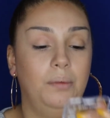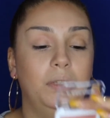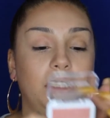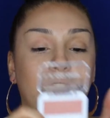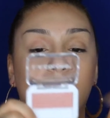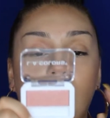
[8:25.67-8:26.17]

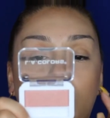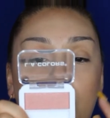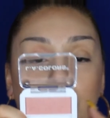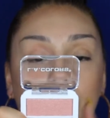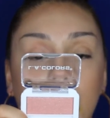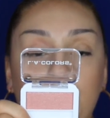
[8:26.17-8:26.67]
This is
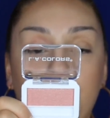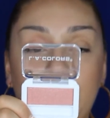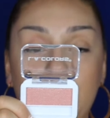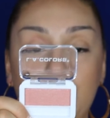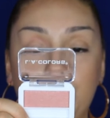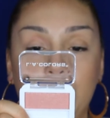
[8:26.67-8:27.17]
called
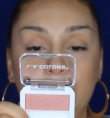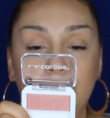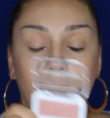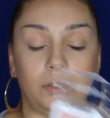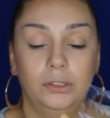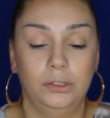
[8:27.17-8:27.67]
Peach
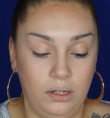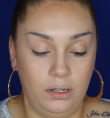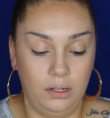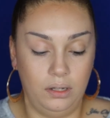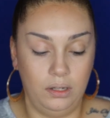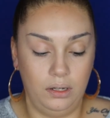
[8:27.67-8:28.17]
Rose
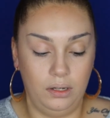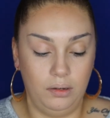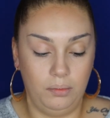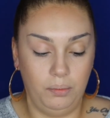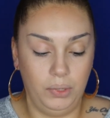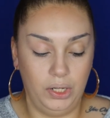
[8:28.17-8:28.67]

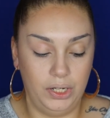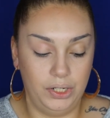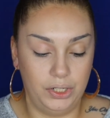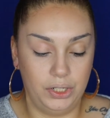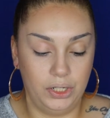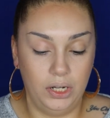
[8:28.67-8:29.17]

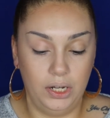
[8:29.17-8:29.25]
blush.